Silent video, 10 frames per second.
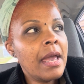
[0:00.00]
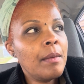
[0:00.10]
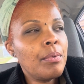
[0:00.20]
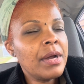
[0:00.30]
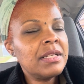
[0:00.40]

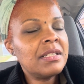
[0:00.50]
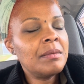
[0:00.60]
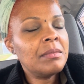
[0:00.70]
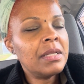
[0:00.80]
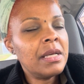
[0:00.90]
praise
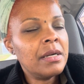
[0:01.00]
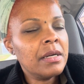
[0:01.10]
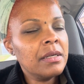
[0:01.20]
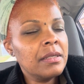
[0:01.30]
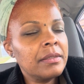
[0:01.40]
team
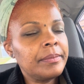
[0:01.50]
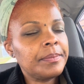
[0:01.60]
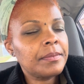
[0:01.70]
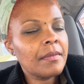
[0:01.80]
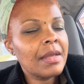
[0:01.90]
leader
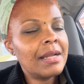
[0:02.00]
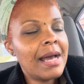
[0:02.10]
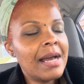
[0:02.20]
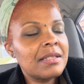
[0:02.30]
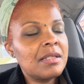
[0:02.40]
had
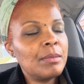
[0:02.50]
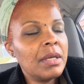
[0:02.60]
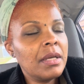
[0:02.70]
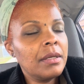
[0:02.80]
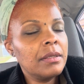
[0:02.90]
asked
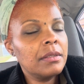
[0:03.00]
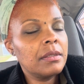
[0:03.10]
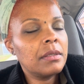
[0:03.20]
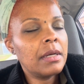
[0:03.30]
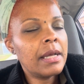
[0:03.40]
me
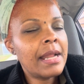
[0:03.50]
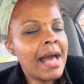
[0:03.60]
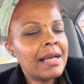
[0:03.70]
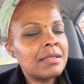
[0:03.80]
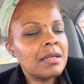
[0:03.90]
and
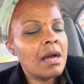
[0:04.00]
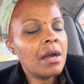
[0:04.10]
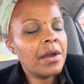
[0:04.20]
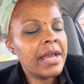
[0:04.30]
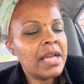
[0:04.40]
asked the
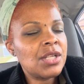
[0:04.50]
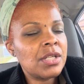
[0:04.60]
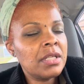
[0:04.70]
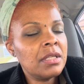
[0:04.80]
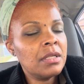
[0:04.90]

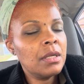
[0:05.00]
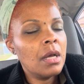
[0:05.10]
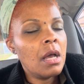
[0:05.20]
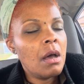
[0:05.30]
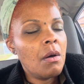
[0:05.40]
congregation,
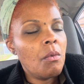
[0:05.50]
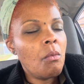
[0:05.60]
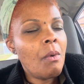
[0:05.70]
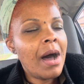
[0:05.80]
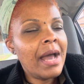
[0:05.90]

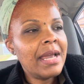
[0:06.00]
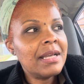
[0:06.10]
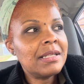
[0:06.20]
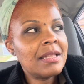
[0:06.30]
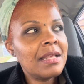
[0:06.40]
why
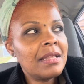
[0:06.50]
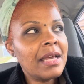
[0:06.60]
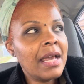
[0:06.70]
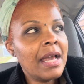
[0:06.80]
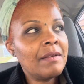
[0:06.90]
is it that
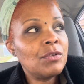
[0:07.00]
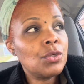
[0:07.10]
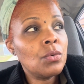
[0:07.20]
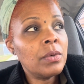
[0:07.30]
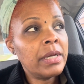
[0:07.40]
they have
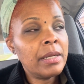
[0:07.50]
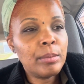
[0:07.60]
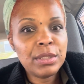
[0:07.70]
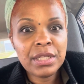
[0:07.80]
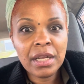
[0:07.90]
joined a
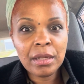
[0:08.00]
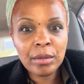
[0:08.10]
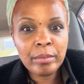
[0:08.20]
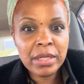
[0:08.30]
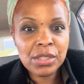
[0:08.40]

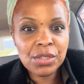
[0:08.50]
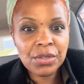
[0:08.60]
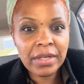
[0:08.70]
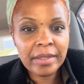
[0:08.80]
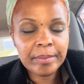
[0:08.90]
particular
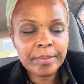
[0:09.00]
ministry?